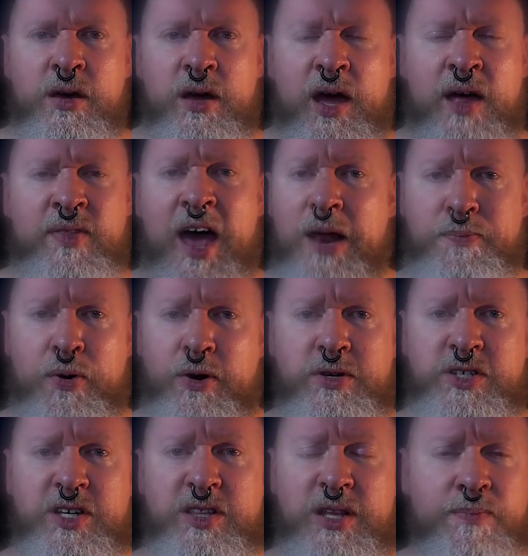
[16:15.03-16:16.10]
And that
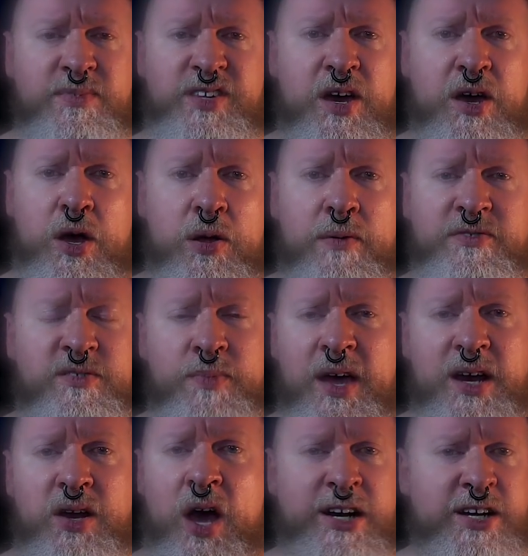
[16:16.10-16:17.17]
person themselves may
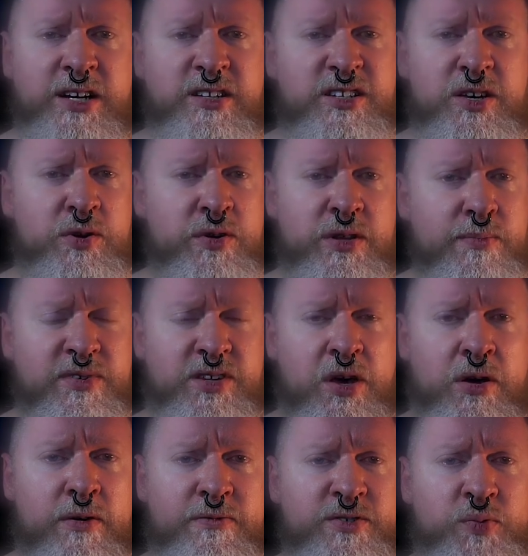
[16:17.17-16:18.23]
not consider
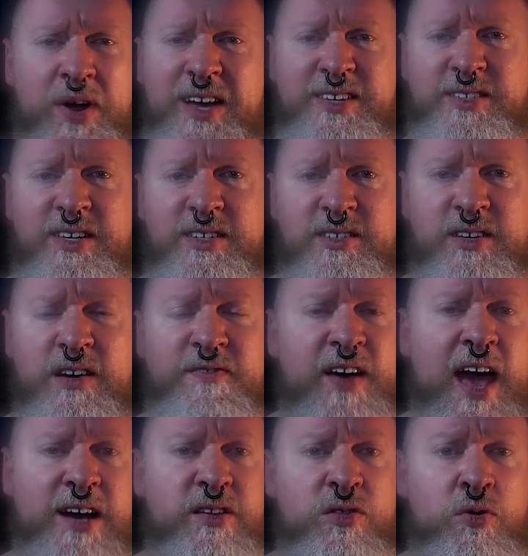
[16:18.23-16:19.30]
themselves racist. In
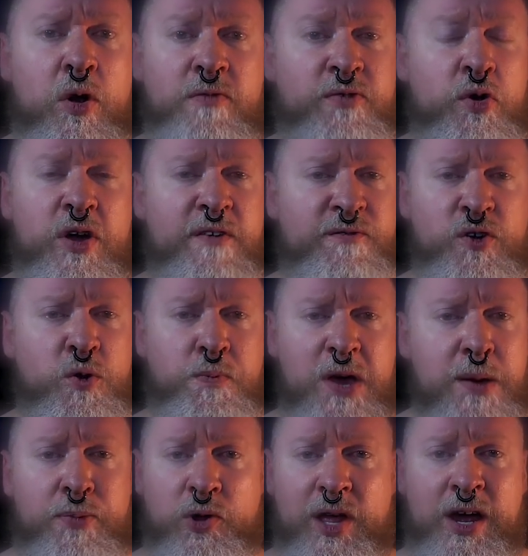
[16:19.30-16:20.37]
fact, there are very few
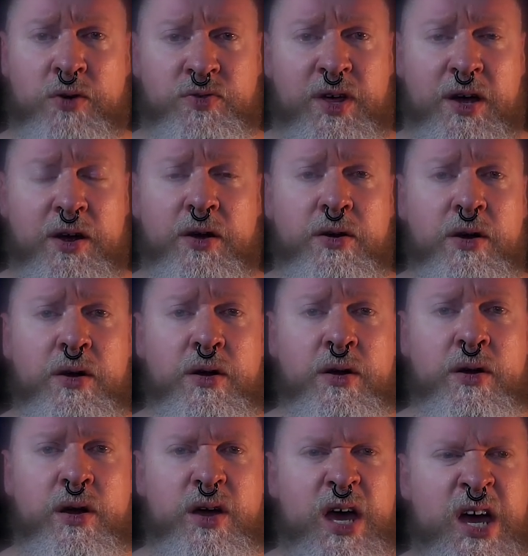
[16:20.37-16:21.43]
people out there,
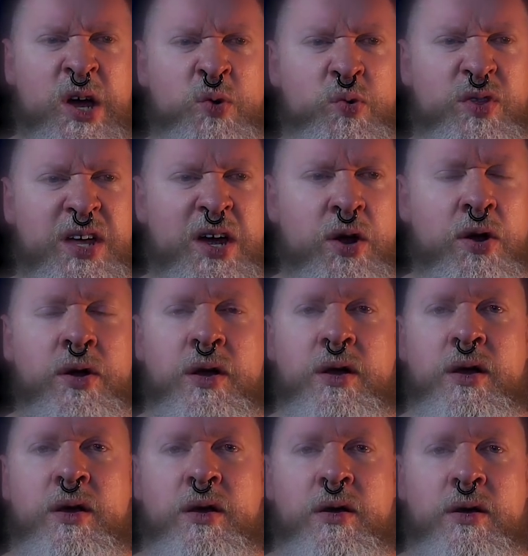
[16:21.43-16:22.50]
out there,
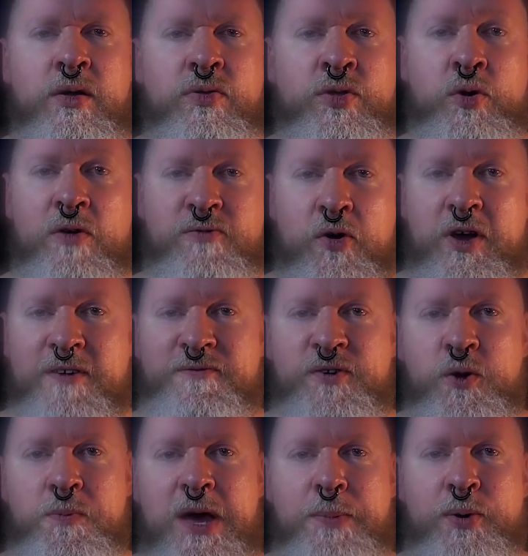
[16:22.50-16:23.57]
there are very
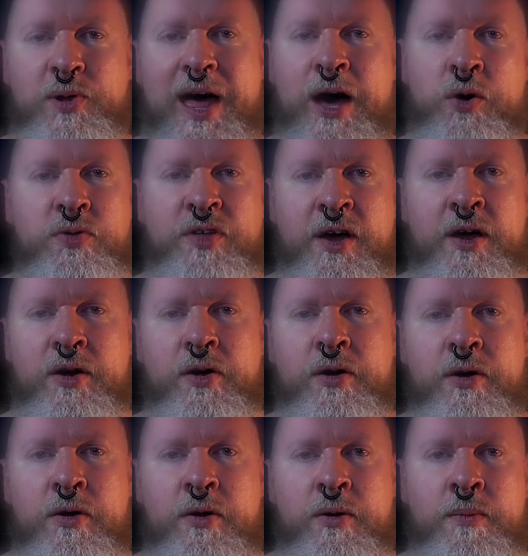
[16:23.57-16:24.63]
few people out
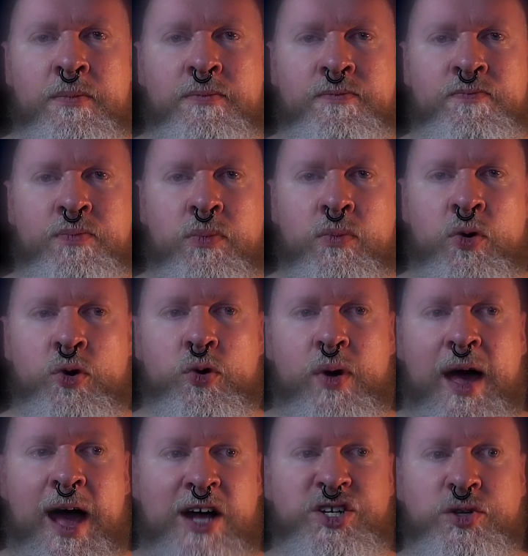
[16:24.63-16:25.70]
there who
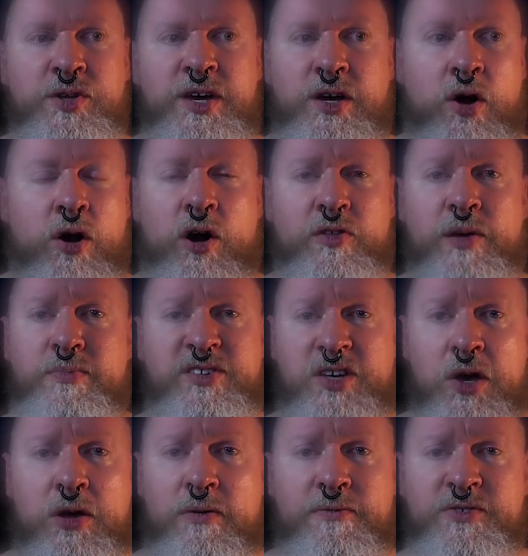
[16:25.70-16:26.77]
actually call
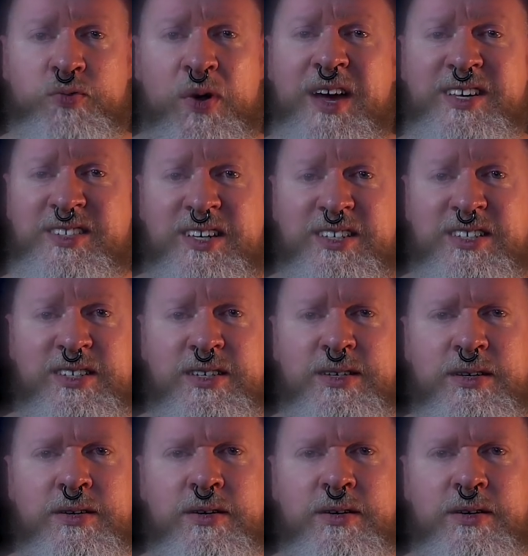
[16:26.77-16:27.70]
themselves racist.